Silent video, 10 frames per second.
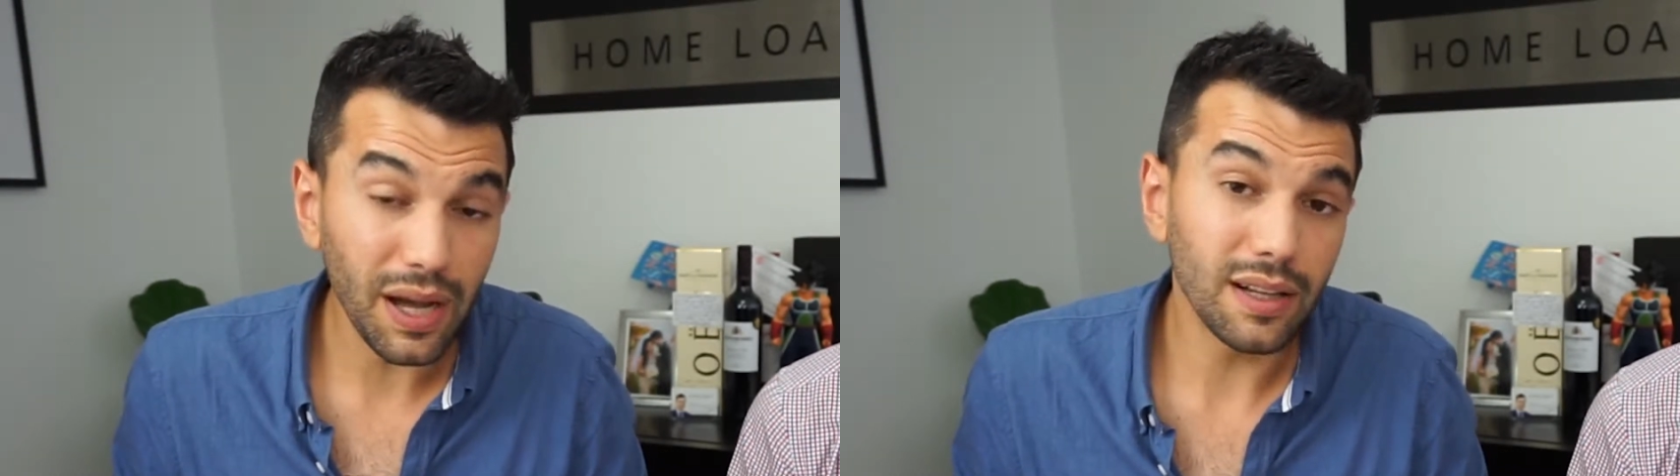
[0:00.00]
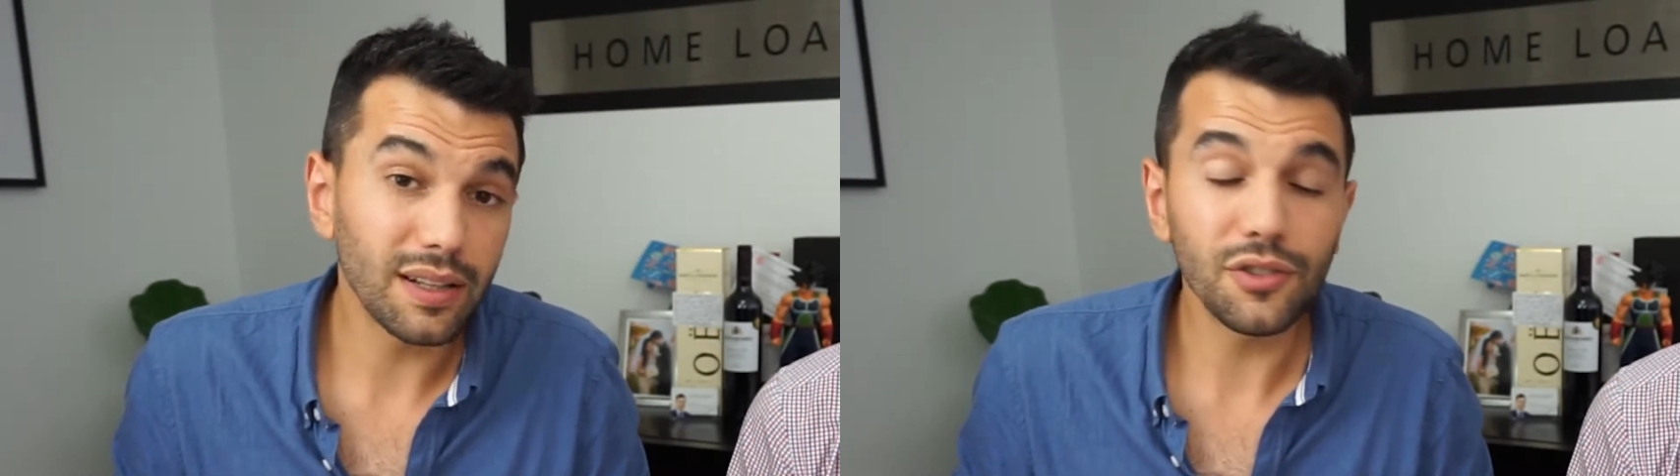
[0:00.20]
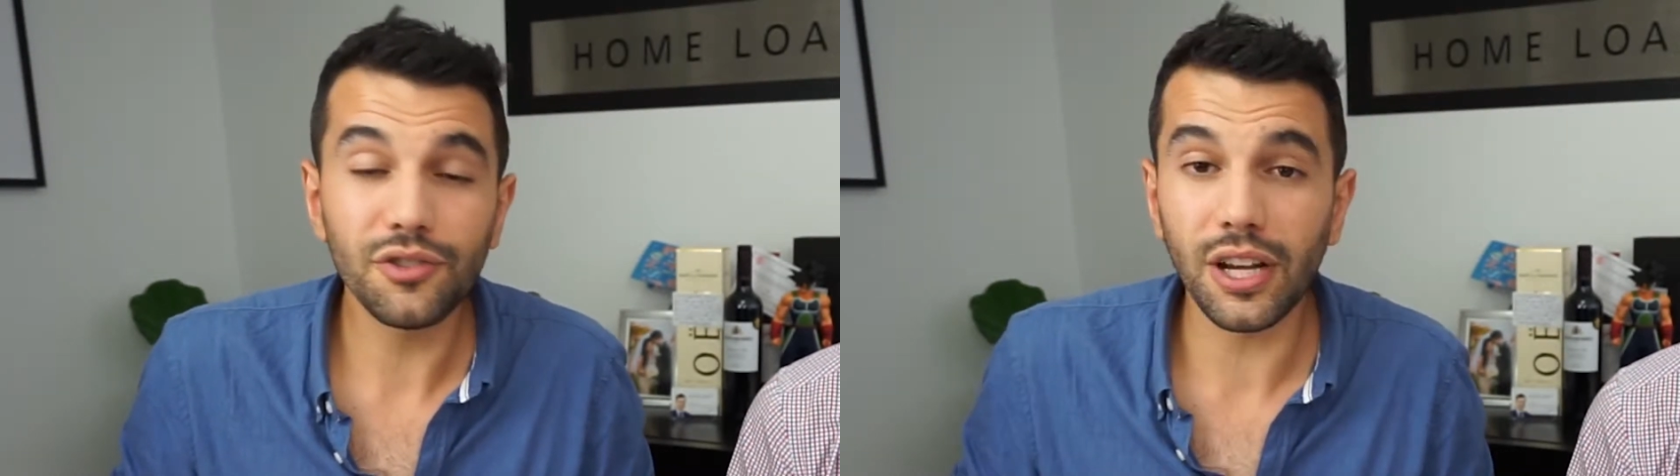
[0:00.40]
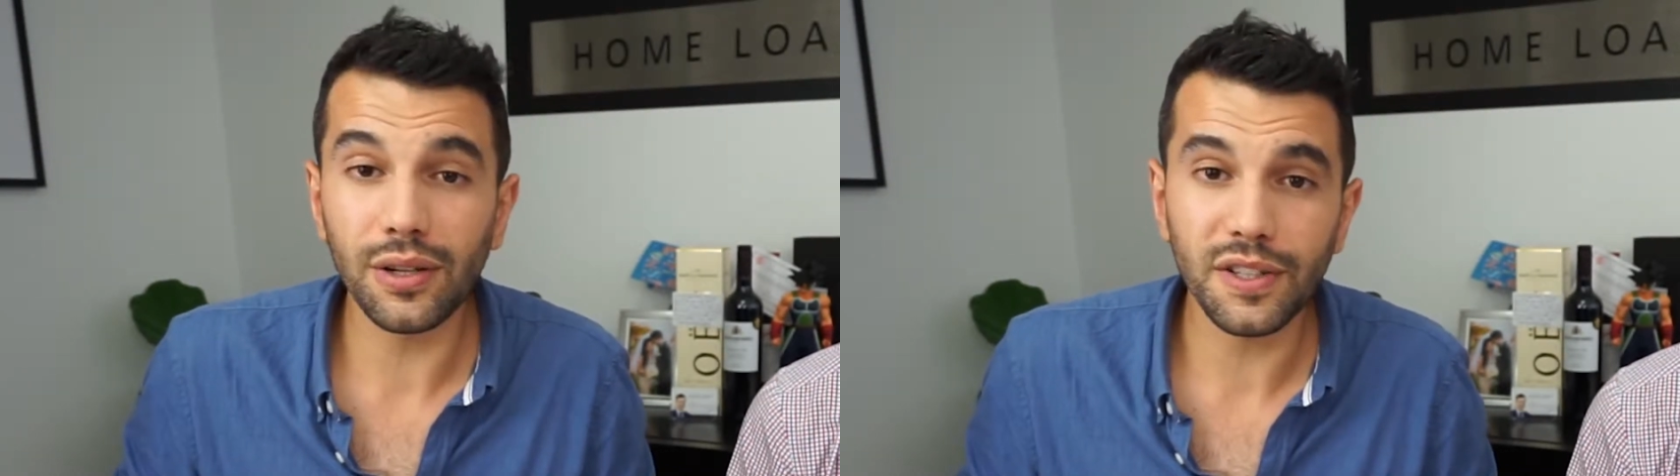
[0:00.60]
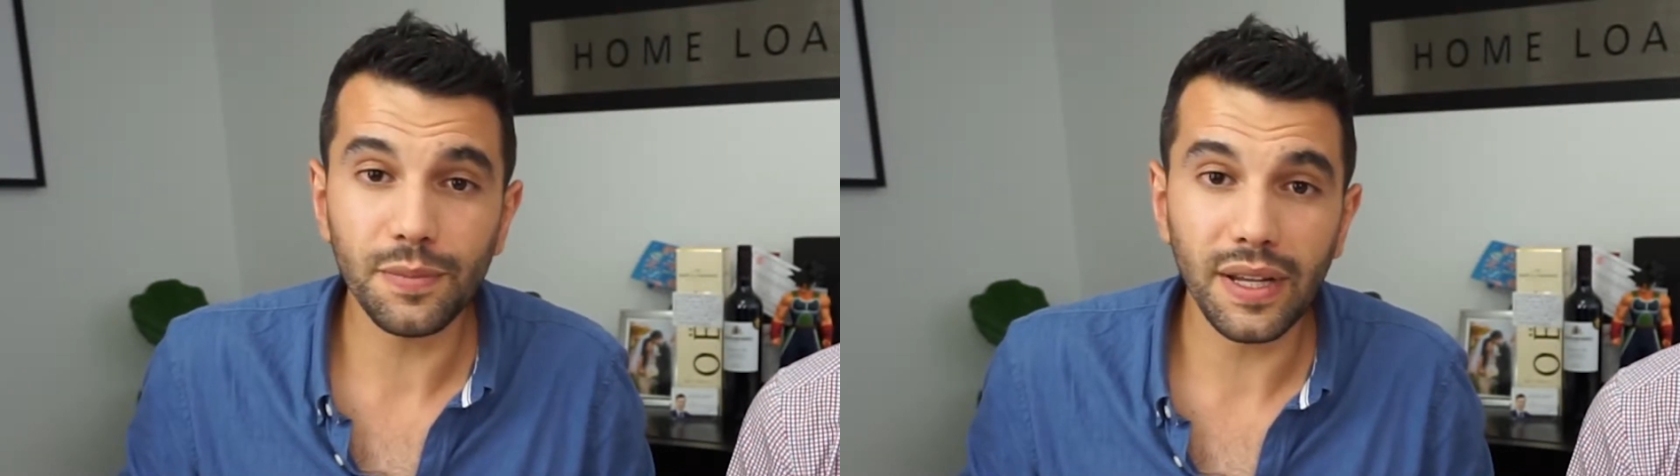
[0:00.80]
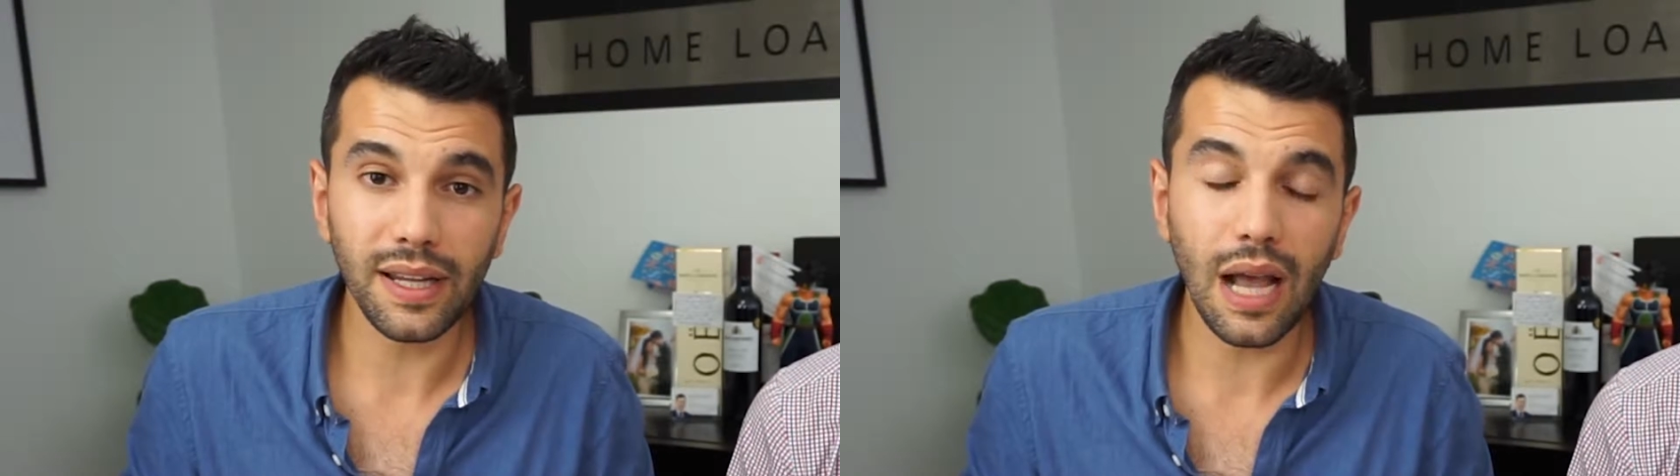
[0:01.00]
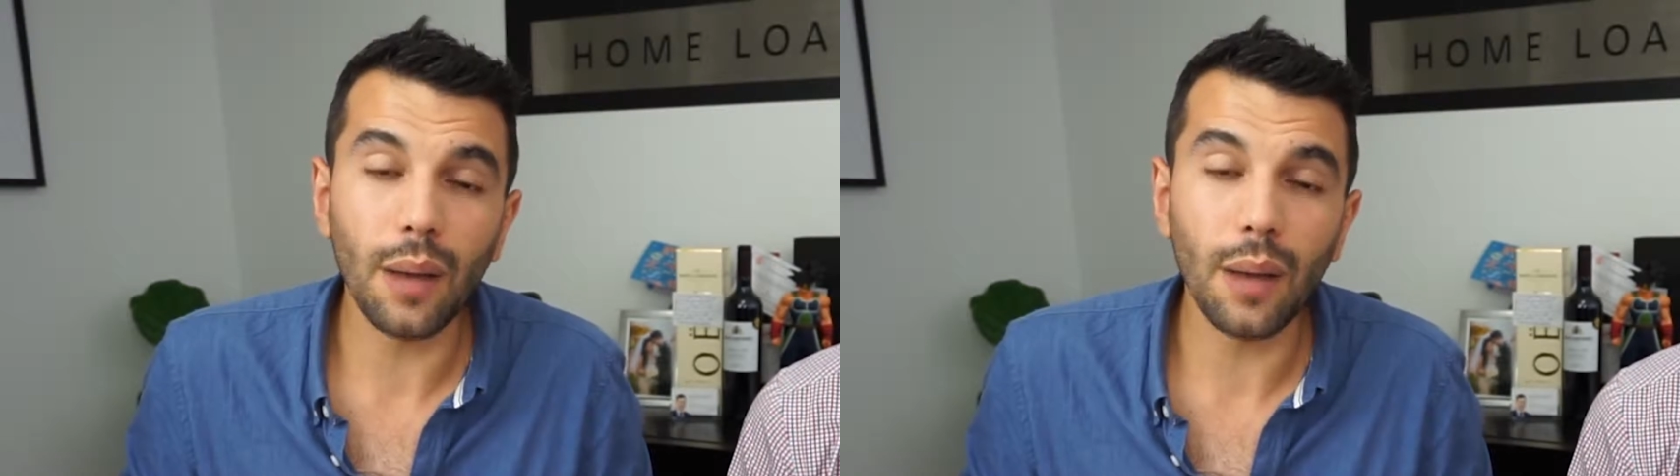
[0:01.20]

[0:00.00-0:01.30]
but generally speaking,